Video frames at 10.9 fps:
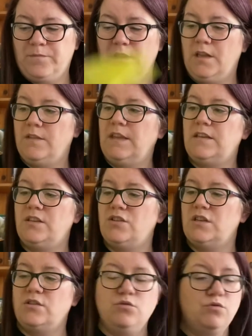This is
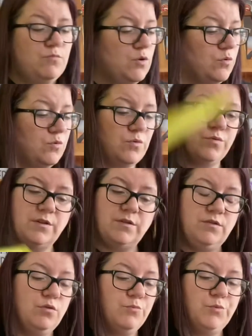just normal
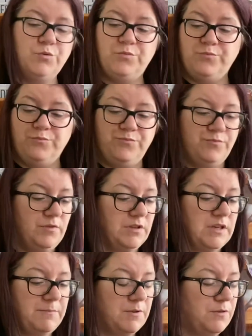
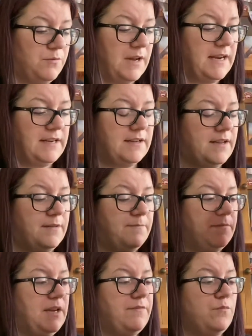typical
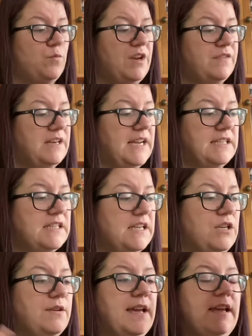even weaving Ada that
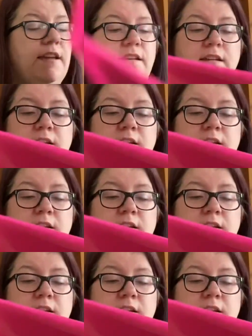you get.